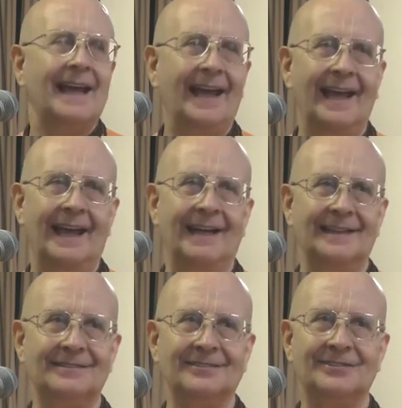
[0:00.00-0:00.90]

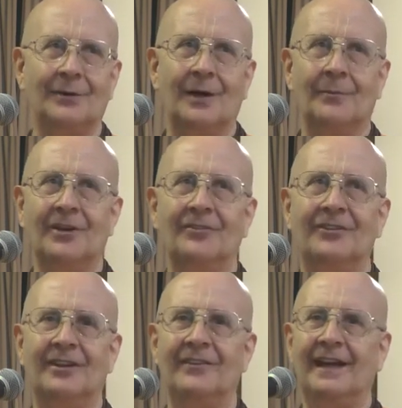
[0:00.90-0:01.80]
And so I'm going to
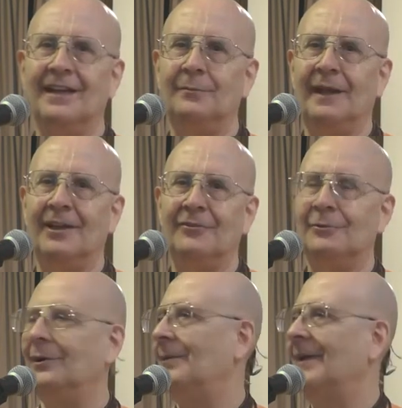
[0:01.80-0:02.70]
see if I can make it
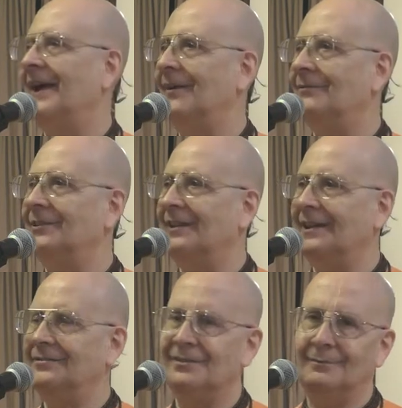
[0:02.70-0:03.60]
through. I may have to
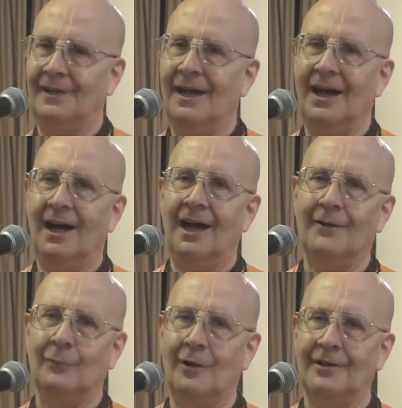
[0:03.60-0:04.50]
take some
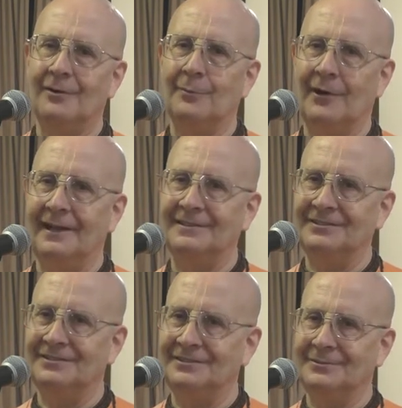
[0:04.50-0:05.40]
hot water
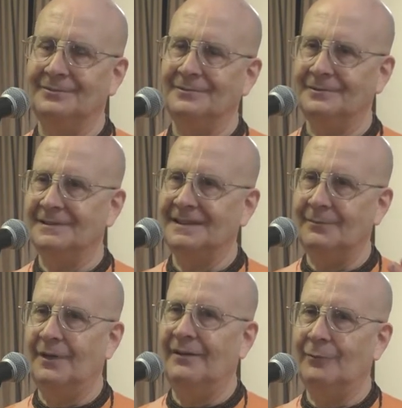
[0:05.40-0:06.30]
breaks to get
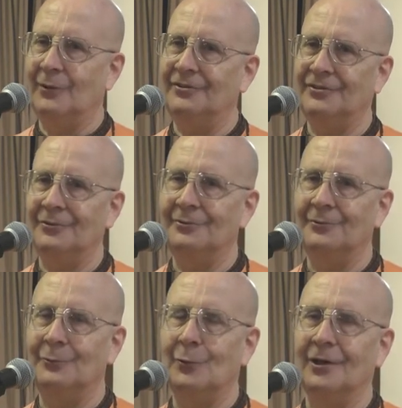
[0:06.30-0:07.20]
my voice to
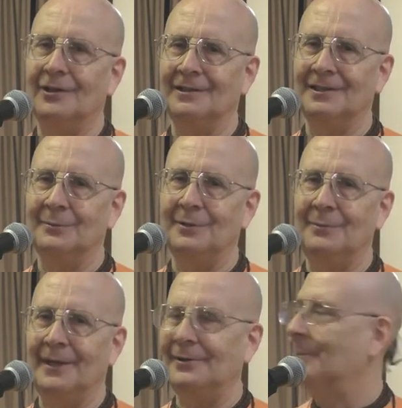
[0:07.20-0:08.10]
work a little bit
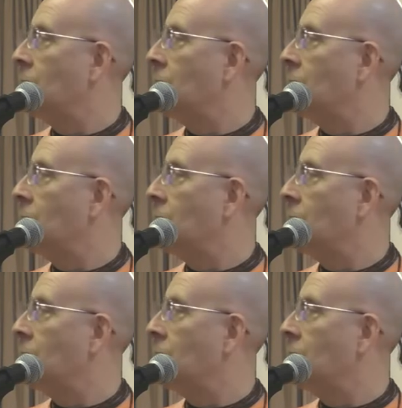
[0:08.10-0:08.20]
better.